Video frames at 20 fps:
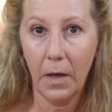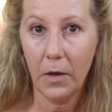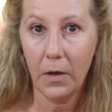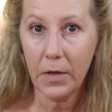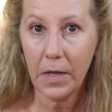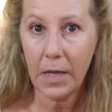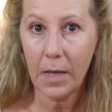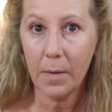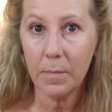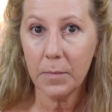
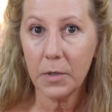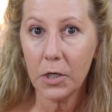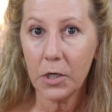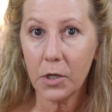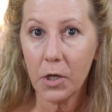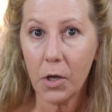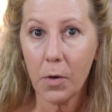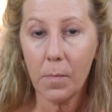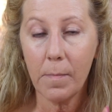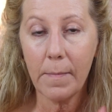Okay, I'm going to
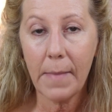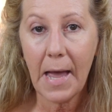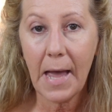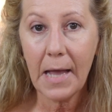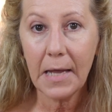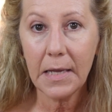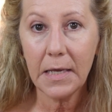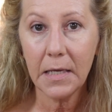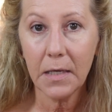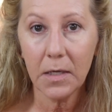go
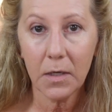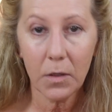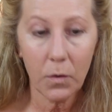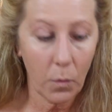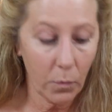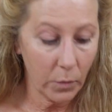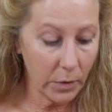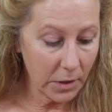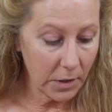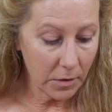back in
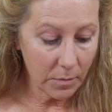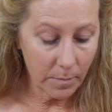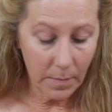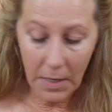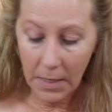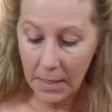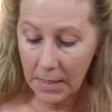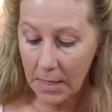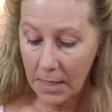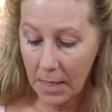with
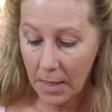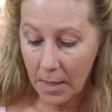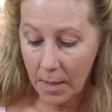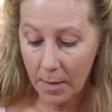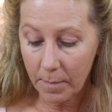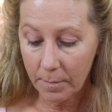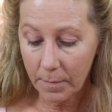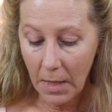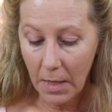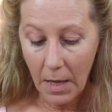my,
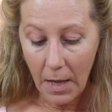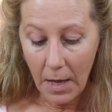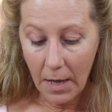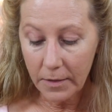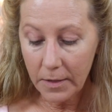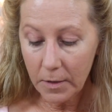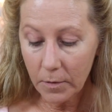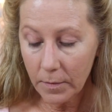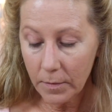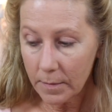I
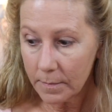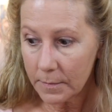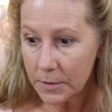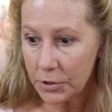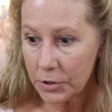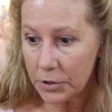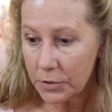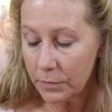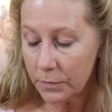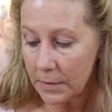think what I'm going
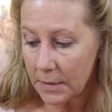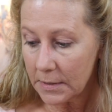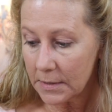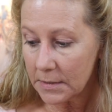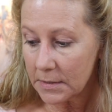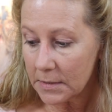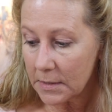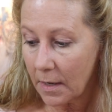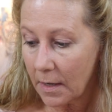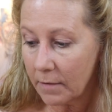to do
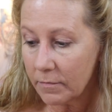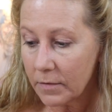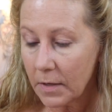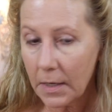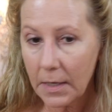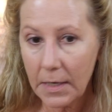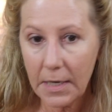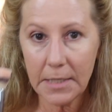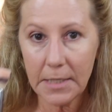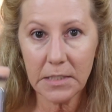is I've
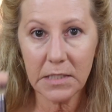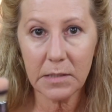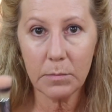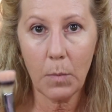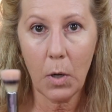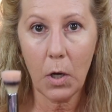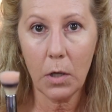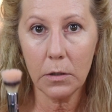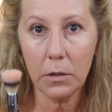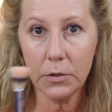got a
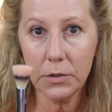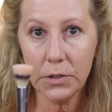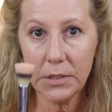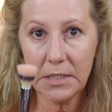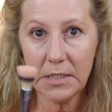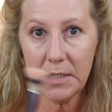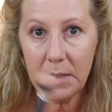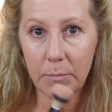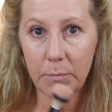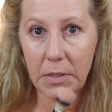smaller
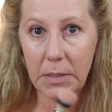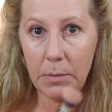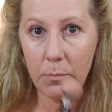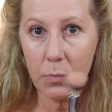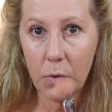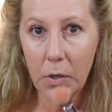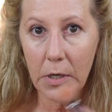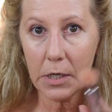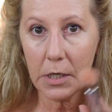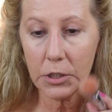stippling
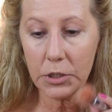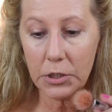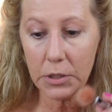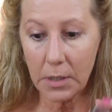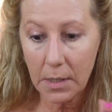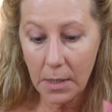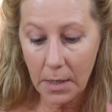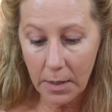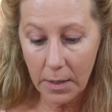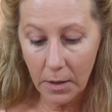brush
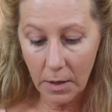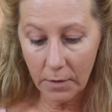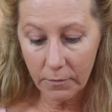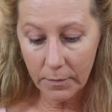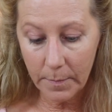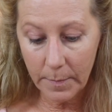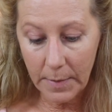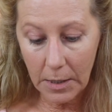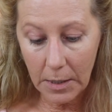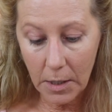that I got
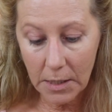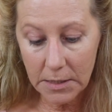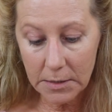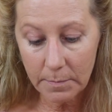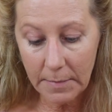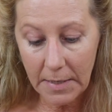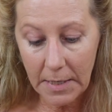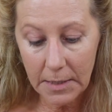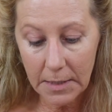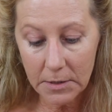from It
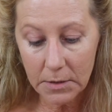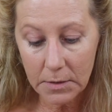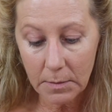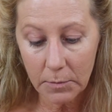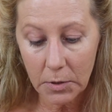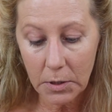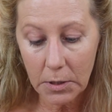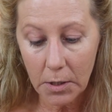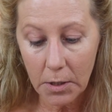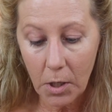Cosmetics. So
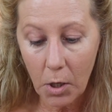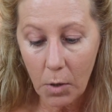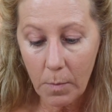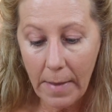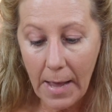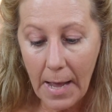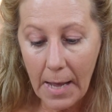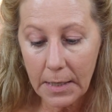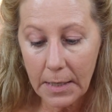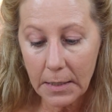I'm going to go
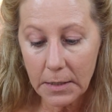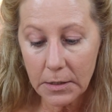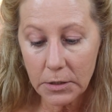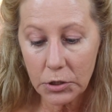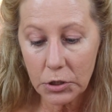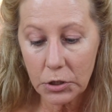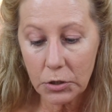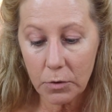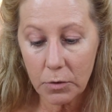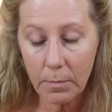back
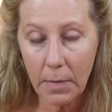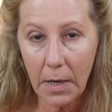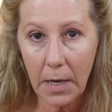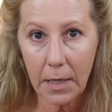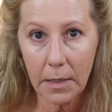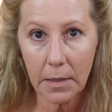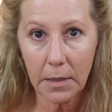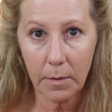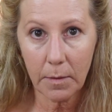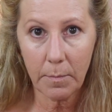into
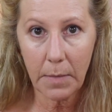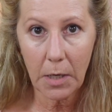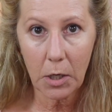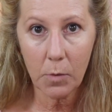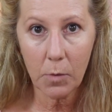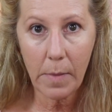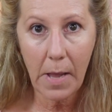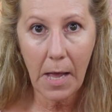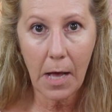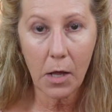my La Mer
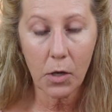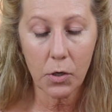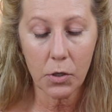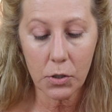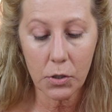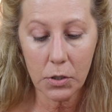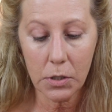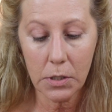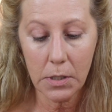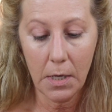
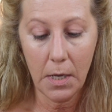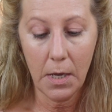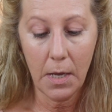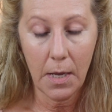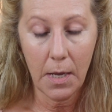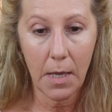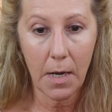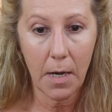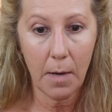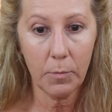powder
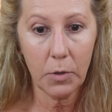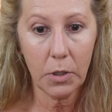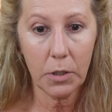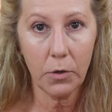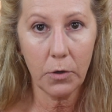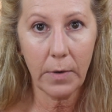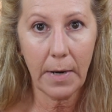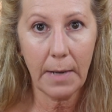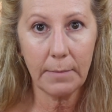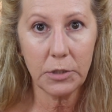and I'm going to
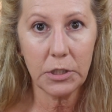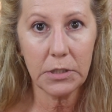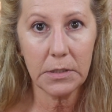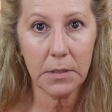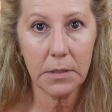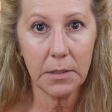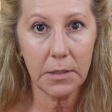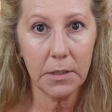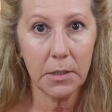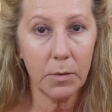grab just
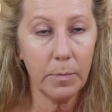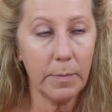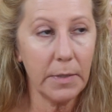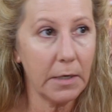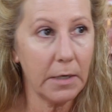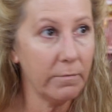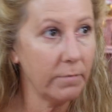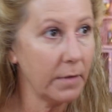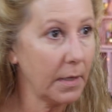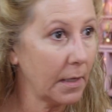a little bit
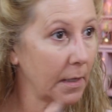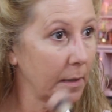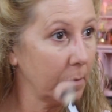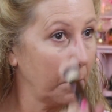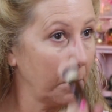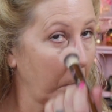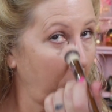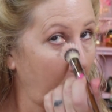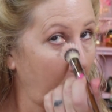of it.